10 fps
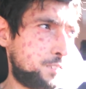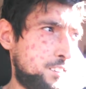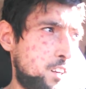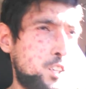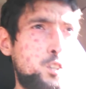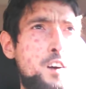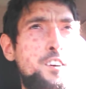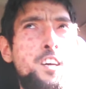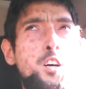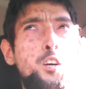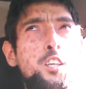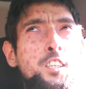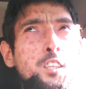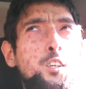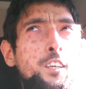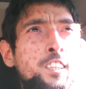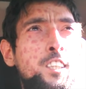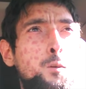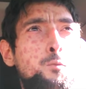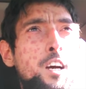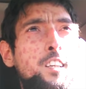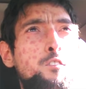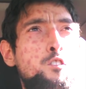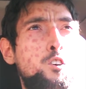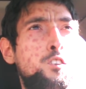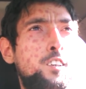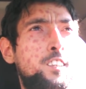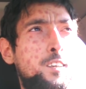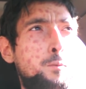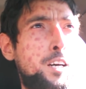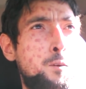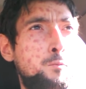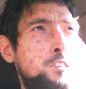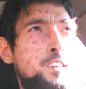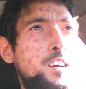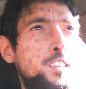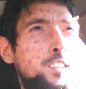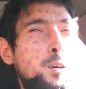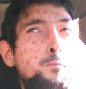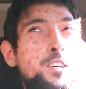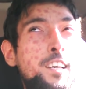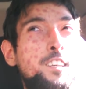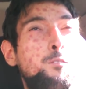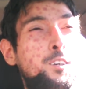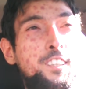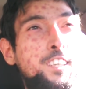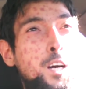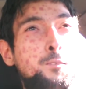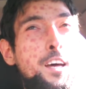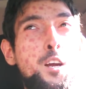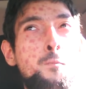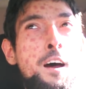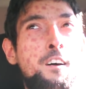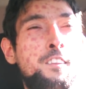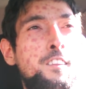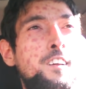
As long as you have an ego, you're still in subjective truth, because it becomes subjective once it comes out of your mouth,